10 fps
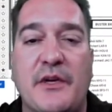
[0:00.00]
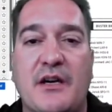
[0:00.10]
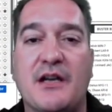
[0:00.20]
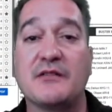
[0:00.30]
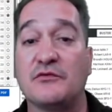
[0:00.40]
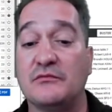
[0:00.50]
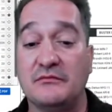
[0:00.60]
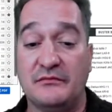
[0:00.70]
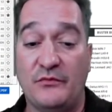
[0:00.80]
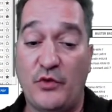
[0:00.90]
we are.
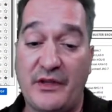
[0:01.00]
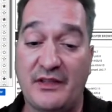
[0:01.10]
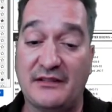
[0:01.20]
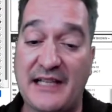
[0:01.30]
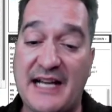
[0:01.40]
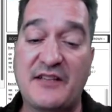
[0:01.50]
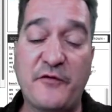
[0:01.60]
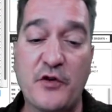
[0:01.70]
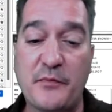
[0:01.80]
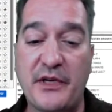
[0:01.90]
We're at the last
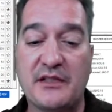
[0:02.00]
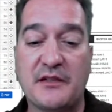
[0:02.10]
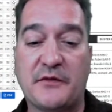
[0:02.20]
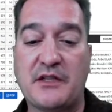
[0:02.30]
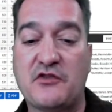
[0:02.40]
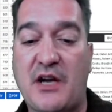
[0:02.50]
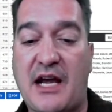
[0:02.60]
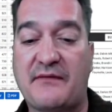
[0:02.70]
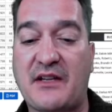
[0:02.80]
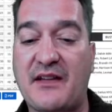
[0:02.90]
4 picks of our
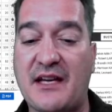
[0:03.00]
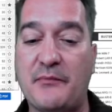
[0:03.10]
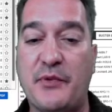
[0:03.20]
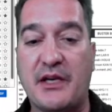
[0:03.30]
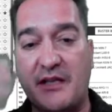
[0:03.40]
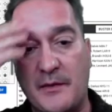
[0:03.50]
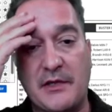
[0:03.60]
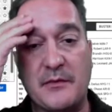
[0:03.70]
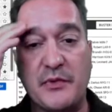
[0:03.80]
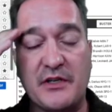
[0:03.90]
draft. I got a pick
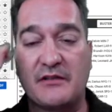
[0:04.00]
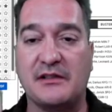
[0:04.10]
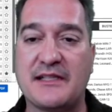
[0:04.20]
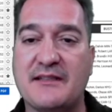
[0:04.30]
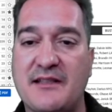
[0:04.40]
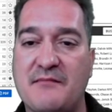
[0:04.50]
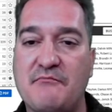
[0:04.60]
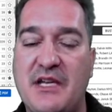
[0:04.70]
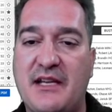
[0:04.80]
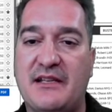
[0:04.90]
coming up here in less than a
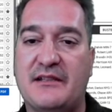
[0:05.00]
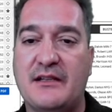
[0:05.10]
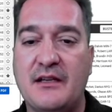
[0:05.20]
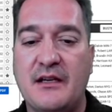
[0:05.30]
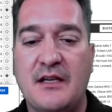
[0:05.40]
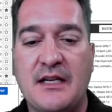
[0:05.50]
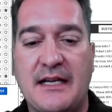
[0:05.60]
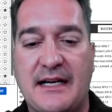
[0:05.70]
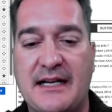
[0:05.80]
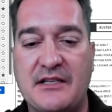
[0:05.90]
minute.
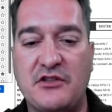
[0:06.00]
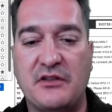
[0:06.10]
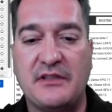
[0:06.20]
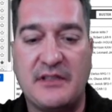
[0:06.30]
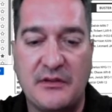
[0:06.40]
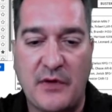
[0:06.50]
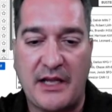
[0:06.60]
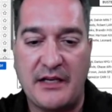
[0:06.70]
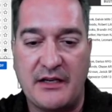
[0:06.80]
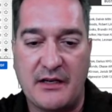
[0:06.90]
As you can see
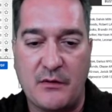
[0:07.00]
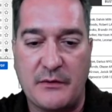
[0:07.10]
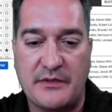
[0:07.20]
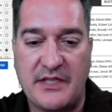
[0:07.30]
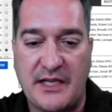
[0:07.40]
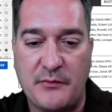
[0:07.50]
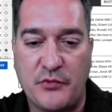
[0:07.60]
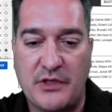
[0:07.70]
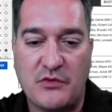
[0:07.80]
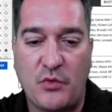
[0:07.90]
right here, I went with Teddy
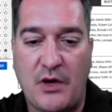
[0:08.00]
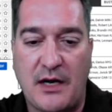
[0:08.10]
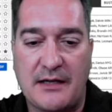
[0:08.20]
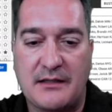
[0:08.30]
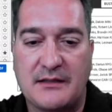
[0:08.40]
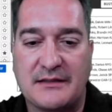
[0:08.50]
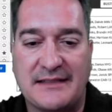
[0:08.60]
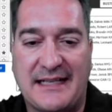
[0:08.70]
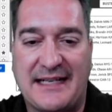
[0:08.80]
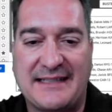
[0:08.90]

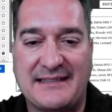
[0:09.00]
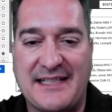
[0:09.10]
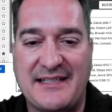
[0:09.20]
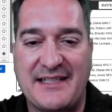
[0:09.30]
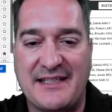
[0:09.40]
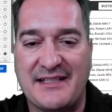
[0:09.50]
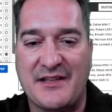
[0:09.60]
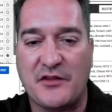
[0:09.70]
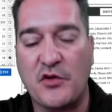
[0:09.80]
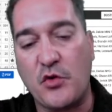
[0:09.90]
Bridgewater. I'd like to get
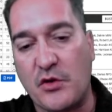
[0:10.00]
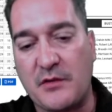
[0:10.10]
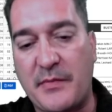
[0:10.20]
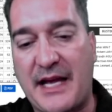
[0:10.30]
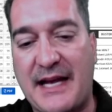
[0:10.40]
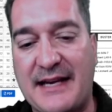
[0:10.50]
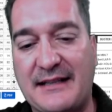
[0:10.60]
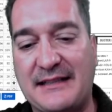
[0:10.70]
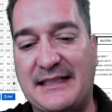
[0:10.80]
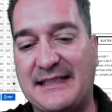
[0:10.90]
another
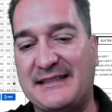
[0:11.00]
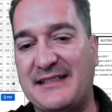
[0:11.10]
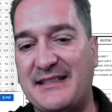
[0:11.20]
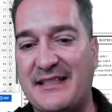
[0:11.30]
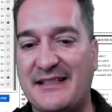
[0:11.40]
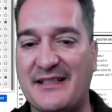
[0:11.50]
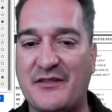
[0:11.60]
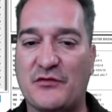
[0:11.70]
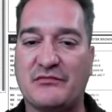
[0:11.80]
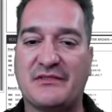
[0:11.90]
quarterback. I'd like to get
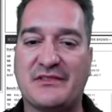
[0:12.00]
another